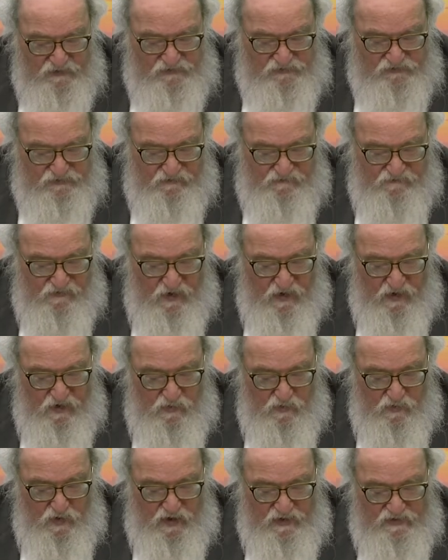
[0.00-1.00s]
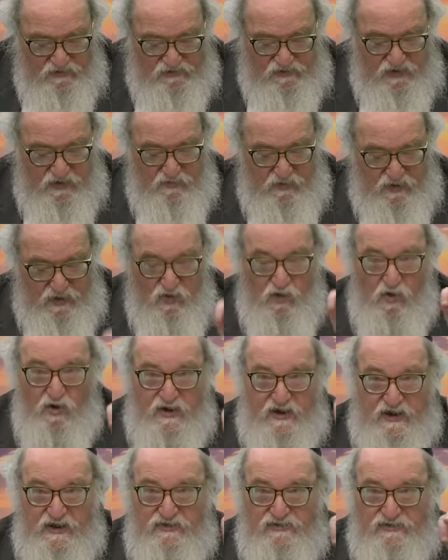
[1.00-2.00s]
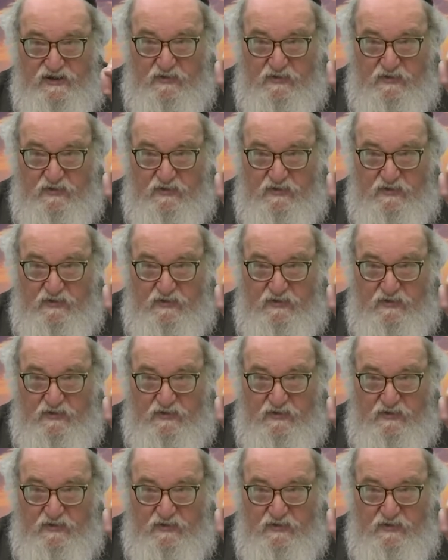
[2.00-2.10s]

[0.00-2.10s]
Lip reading: Sheva was the recording